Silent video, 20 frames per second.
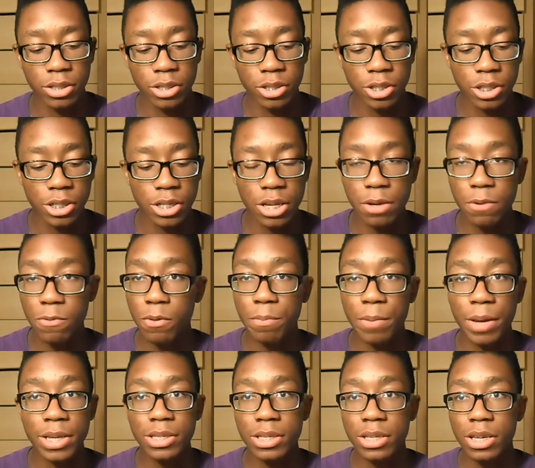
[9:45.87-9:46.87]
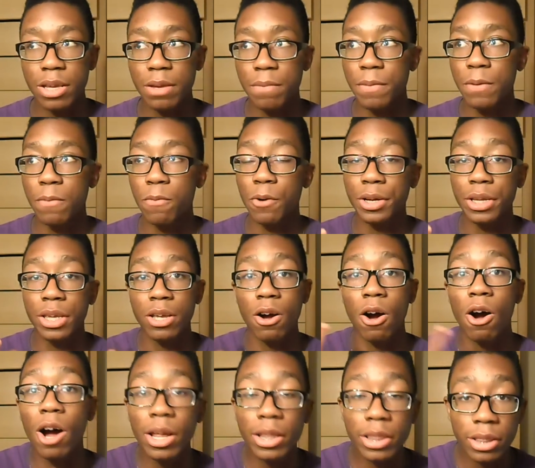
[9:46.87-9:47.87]
she would basically be working
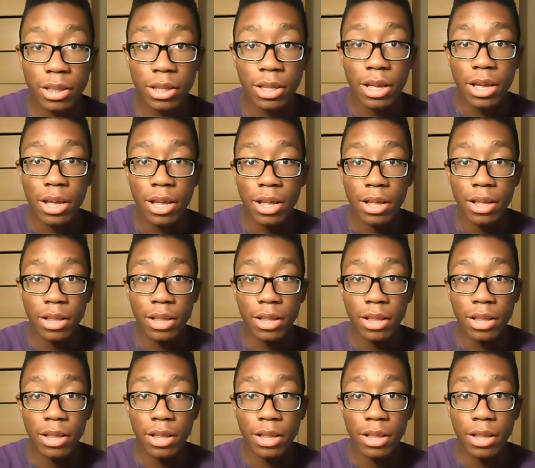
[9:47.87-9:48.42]
on